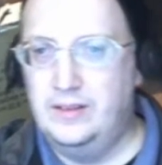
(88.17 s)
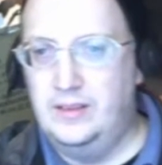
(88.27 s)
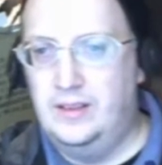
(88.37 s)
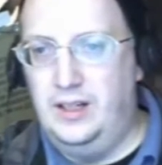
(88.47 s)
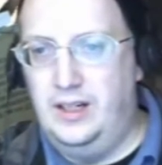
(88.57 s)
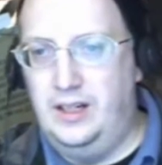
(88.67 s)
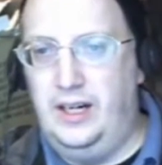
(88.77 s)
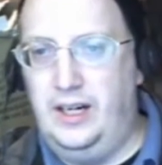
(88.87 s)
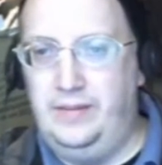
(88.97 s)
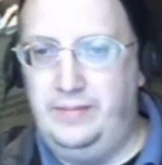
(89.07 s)
All
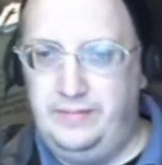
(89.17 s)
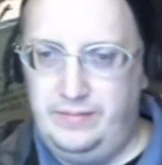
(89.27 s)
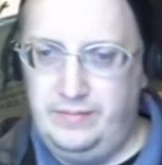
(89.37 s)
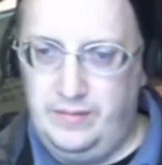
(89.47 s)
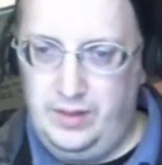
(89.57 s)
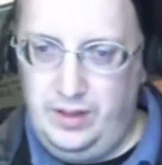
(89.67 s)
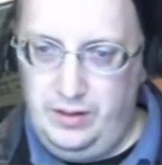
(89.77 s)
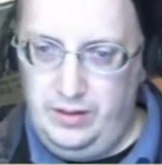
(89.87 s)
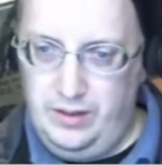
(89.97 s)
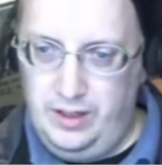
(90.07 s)
right.
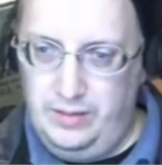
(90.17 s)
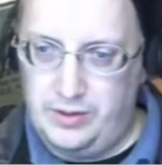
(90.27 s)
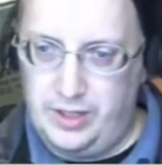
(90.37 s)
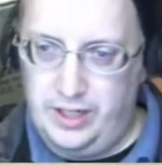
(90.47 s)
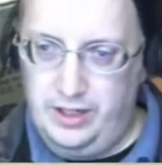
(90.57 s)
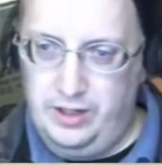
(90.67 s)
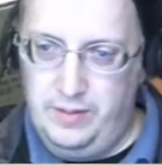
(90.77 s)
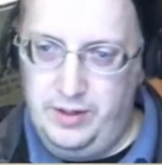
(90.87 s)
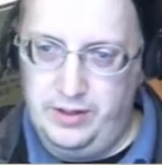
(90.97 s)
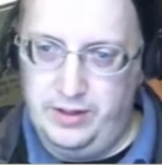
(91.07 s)
You try to open
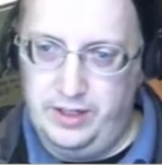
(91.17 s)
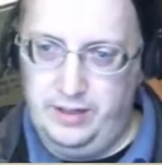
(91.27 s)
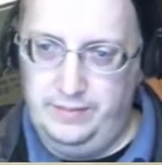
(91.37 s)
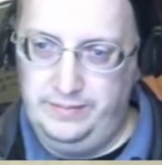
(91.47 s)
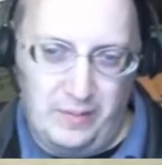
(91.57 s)
the door,